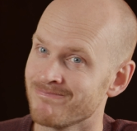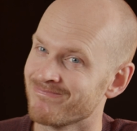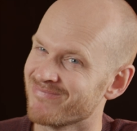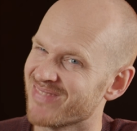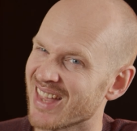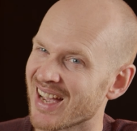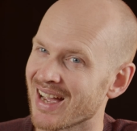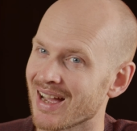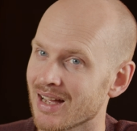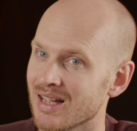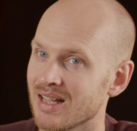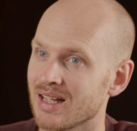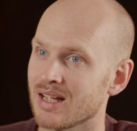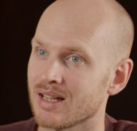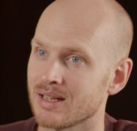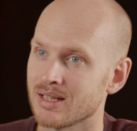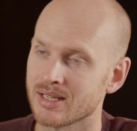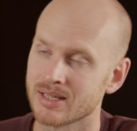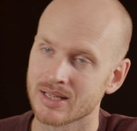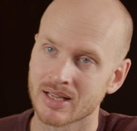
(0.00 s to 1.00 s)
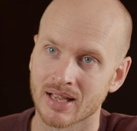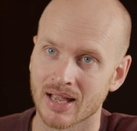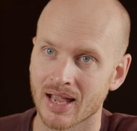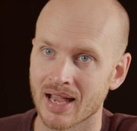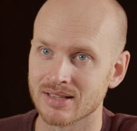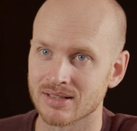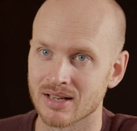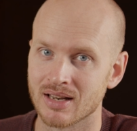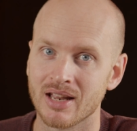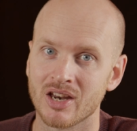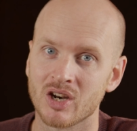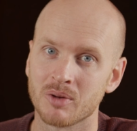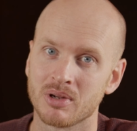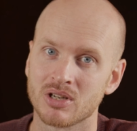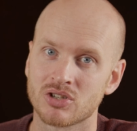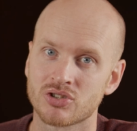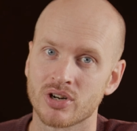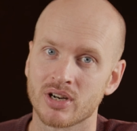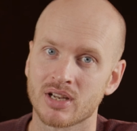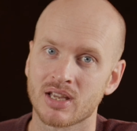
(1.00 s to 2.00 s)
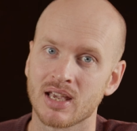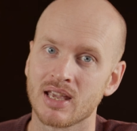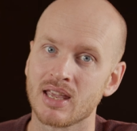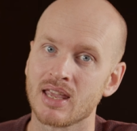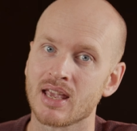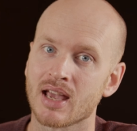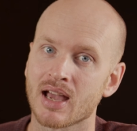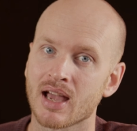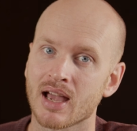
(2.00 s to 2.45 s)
that is a little bit tricky.